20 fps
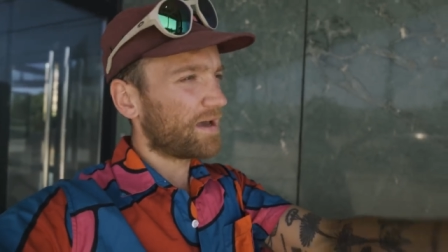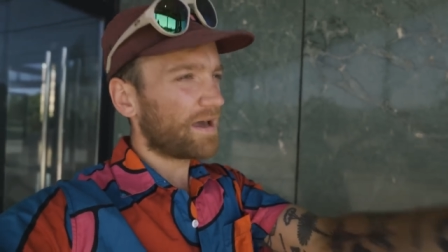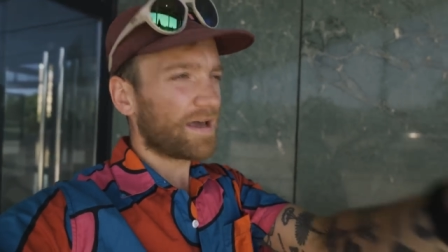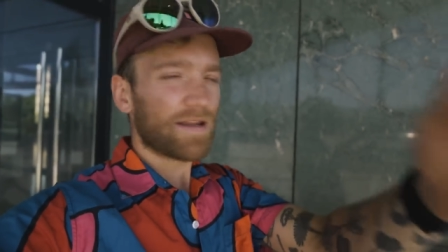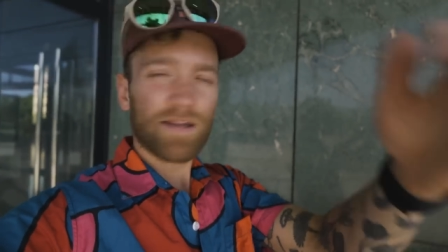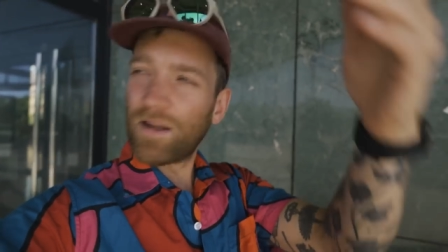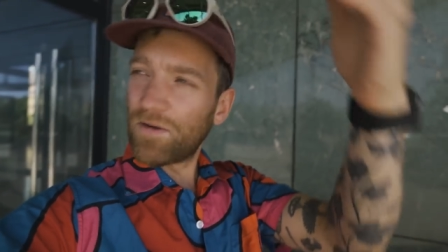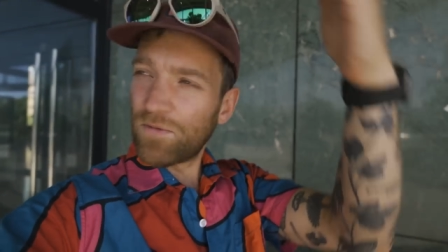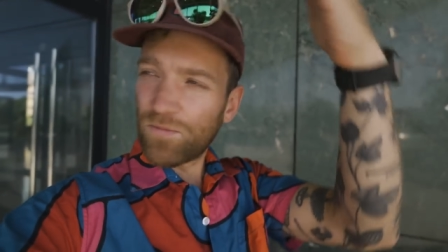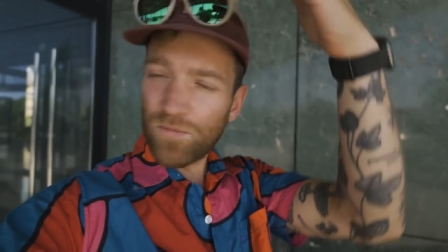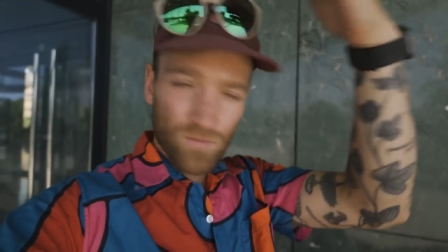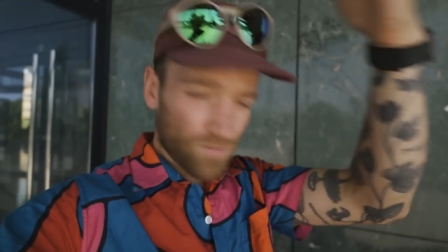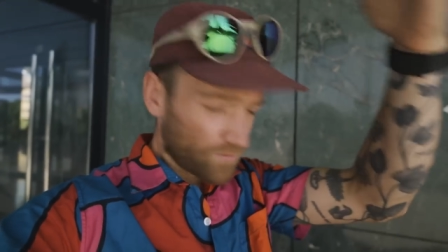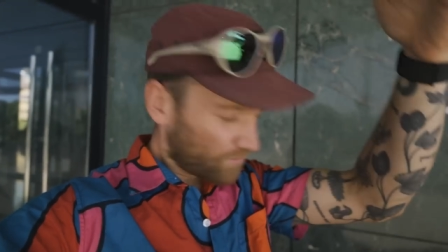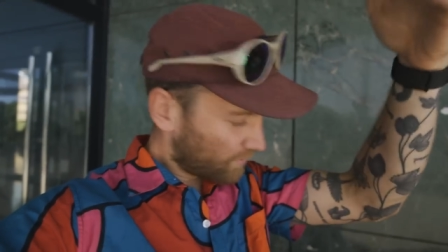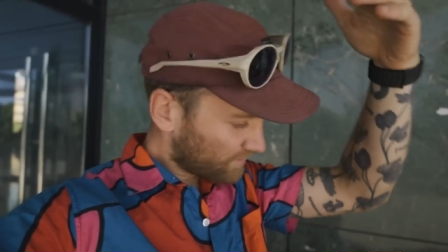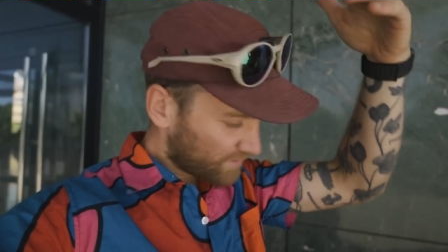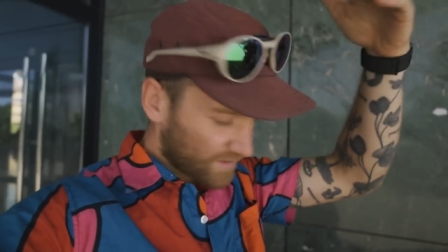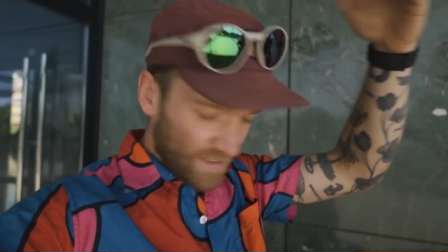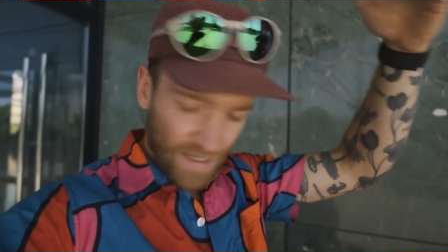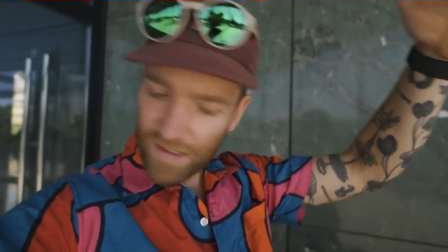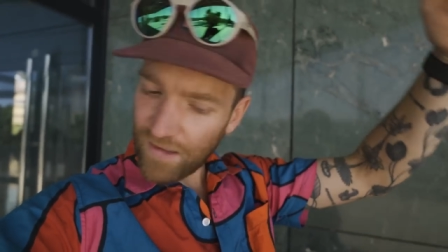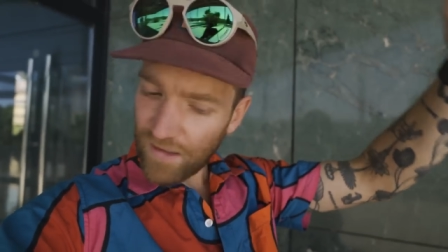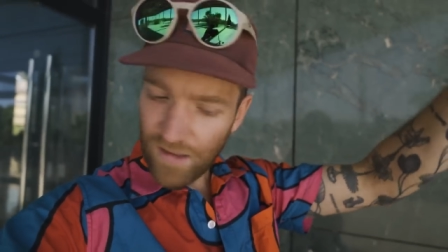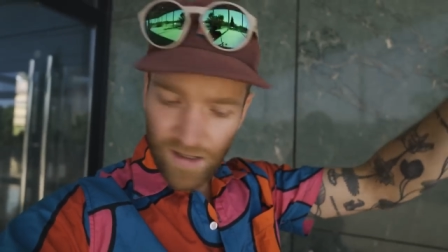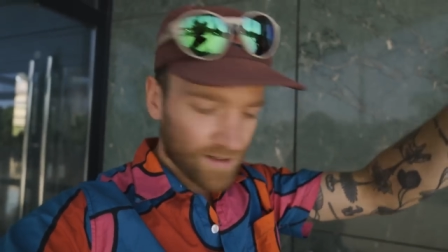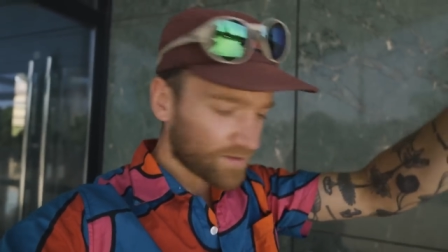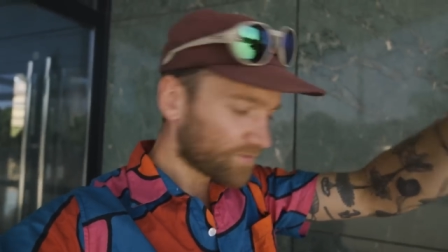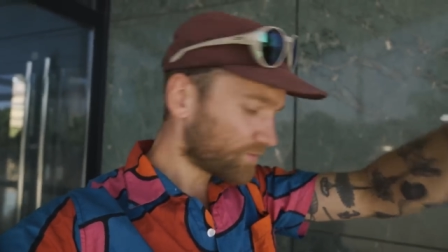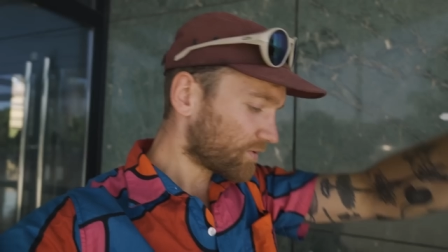and then with the
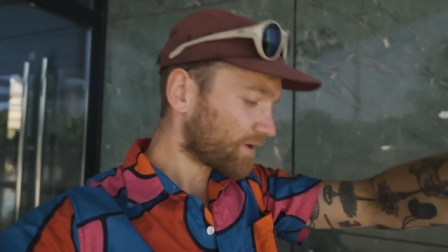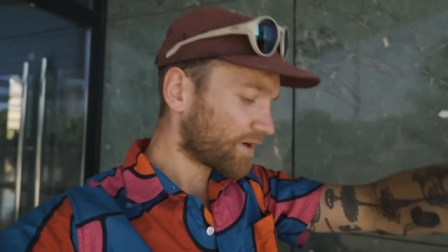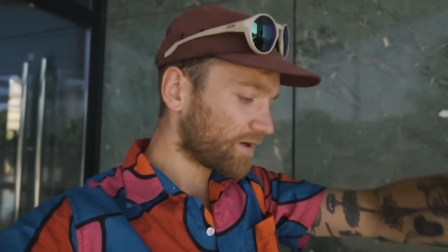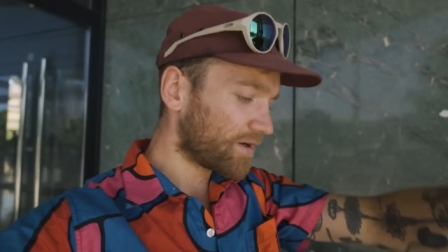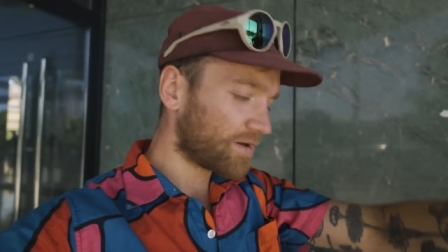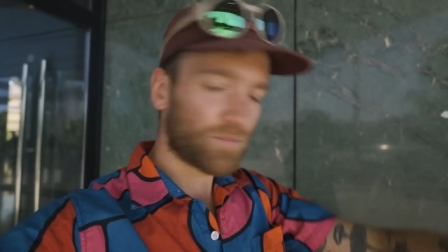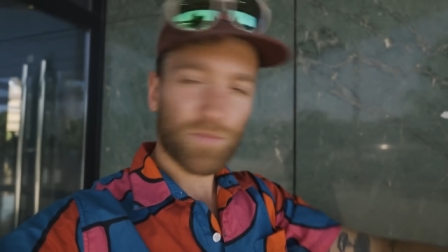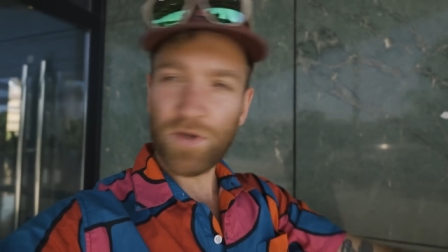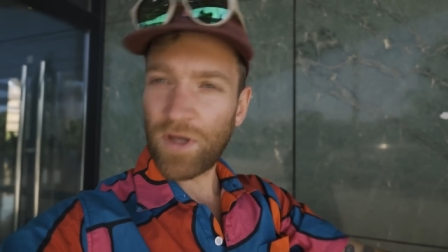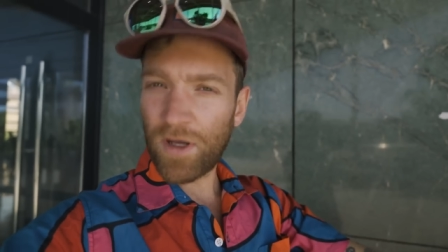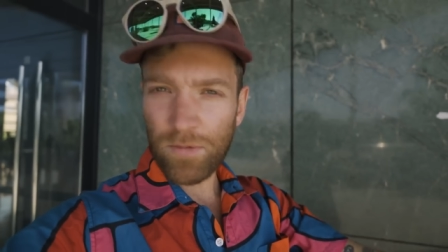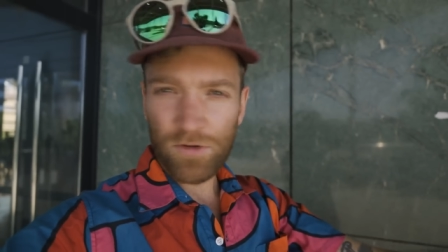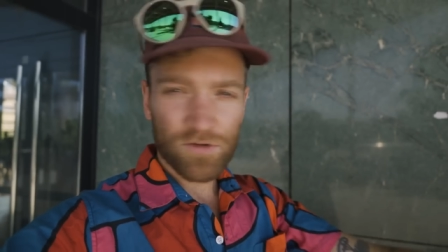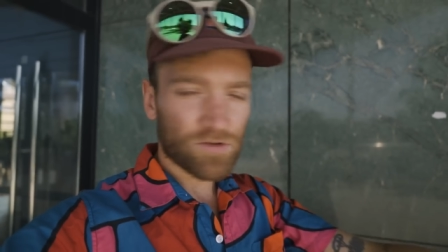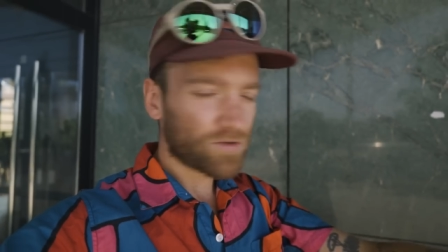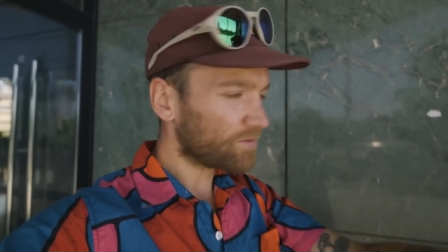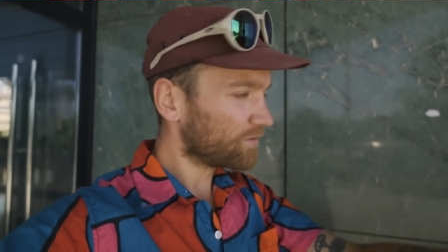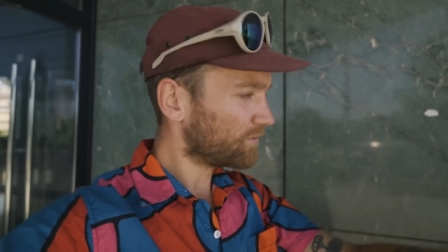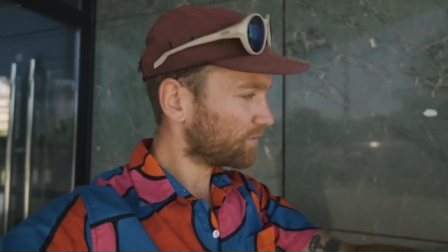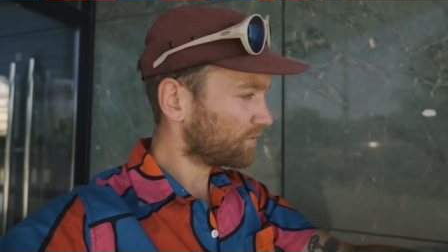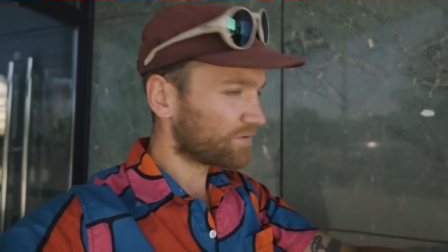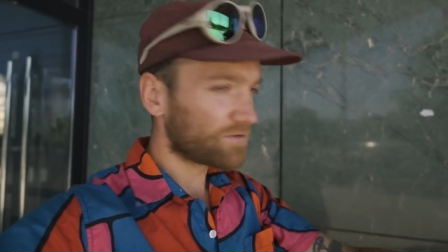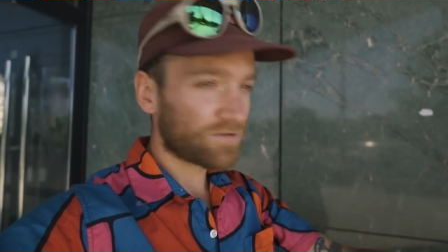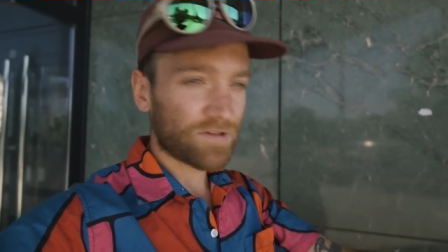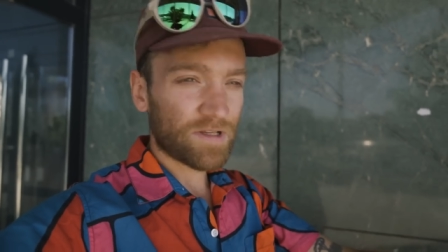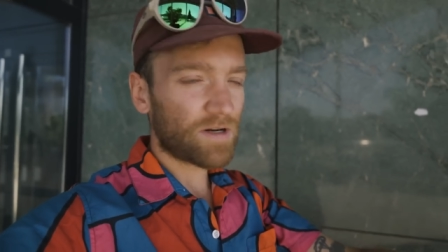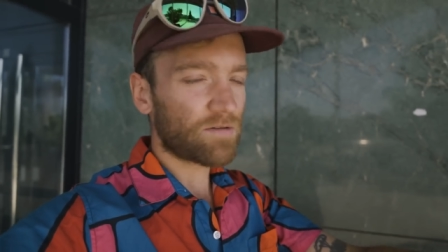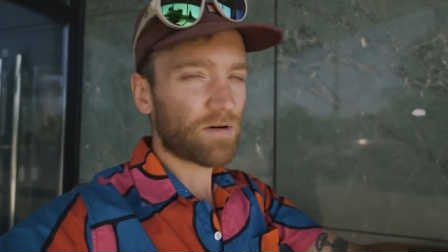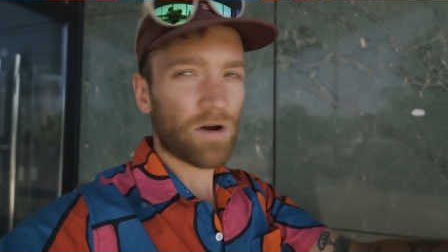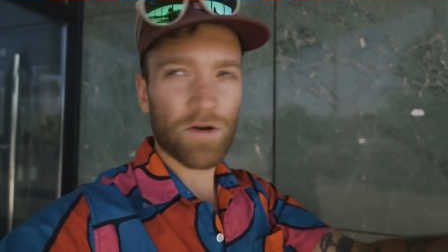headlight we're gonna be able to
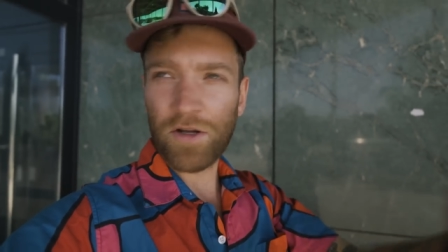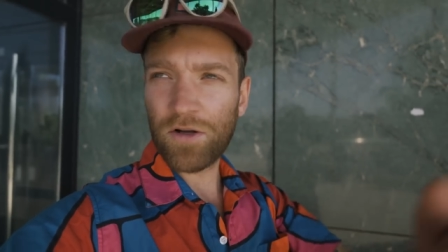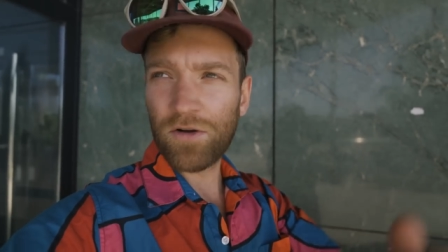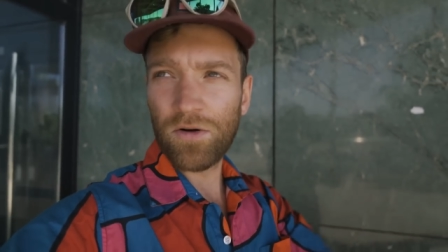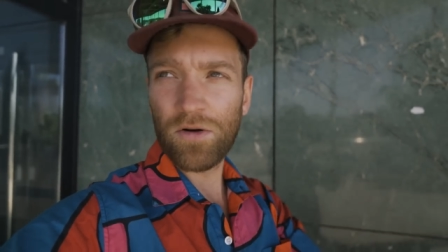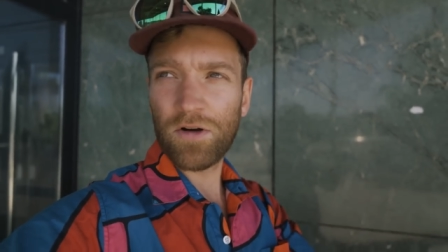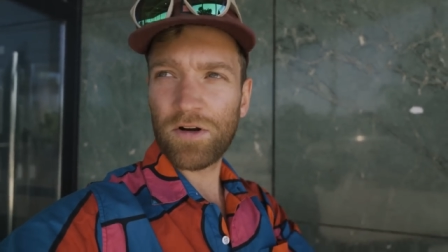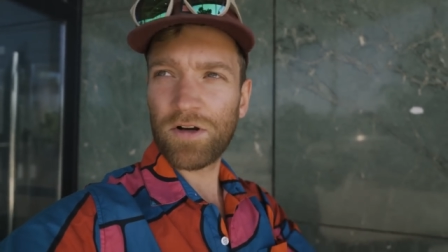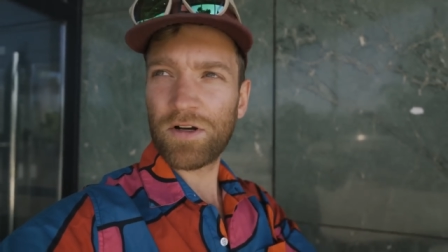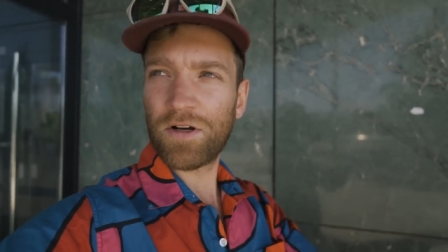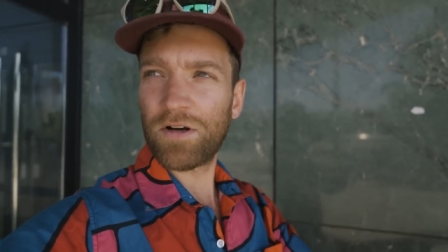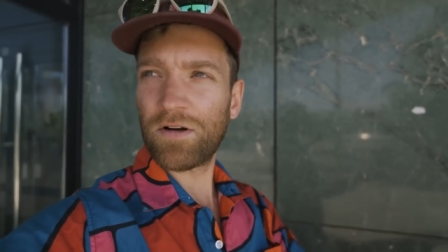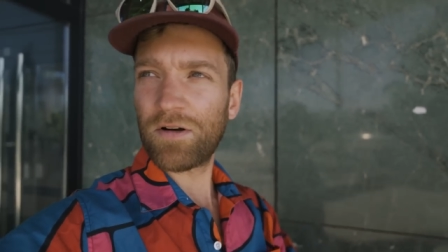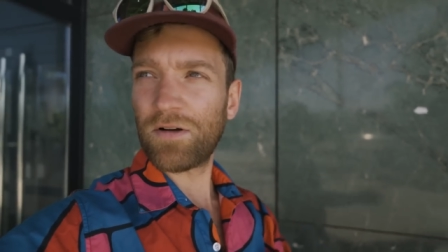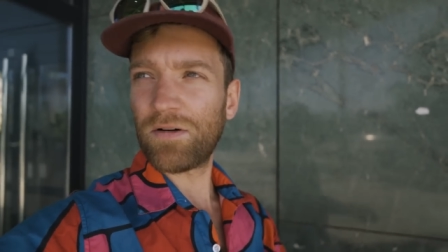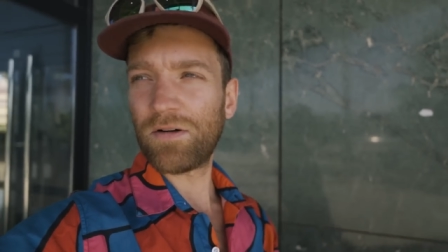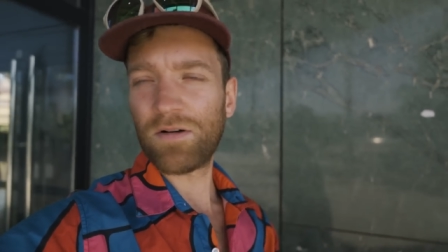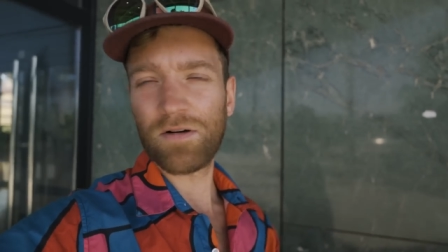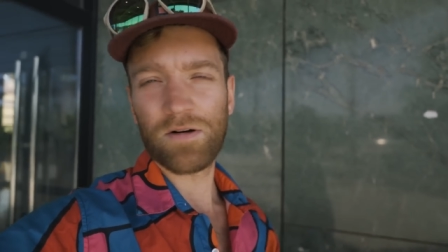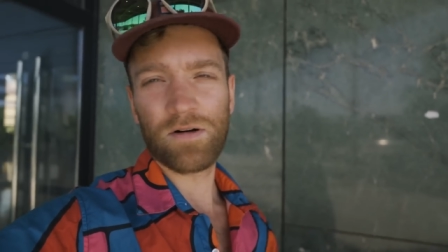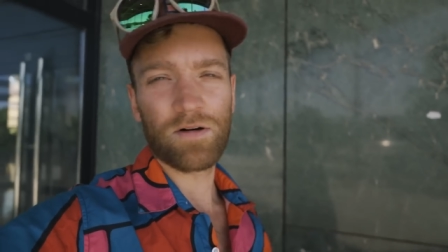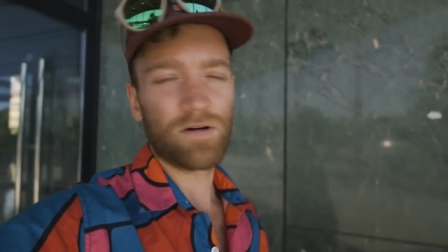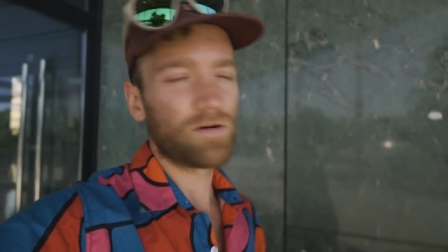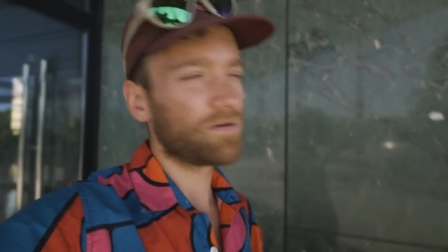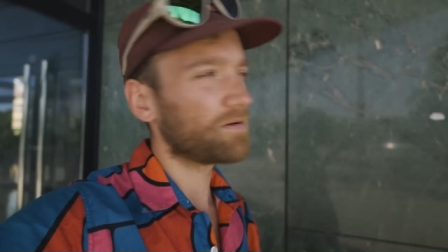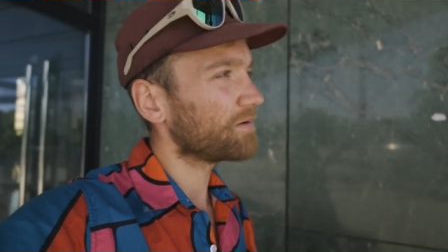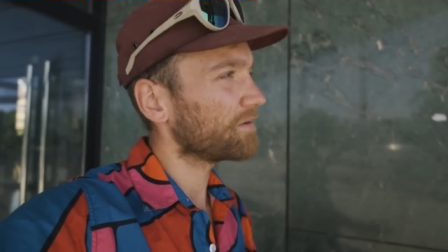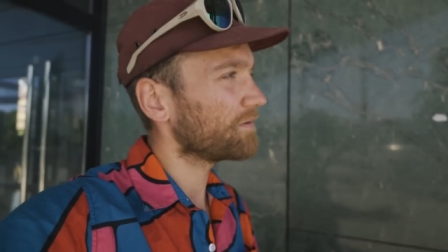see around the corner or